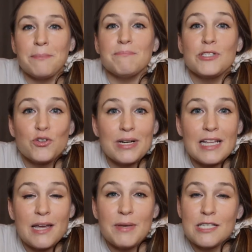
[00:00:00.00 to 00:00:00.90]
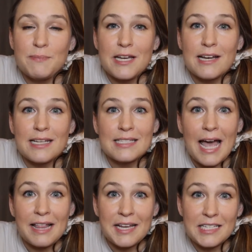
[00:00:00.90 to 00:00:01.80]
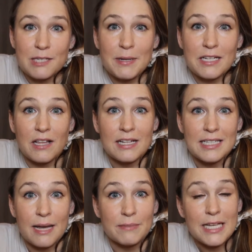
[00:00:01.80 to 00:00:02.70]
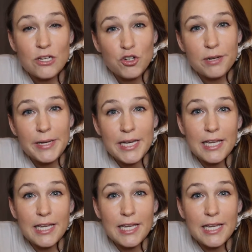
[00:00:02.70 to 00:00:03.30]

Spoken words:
Screen name is because I like to spend a lot of time daydreaming.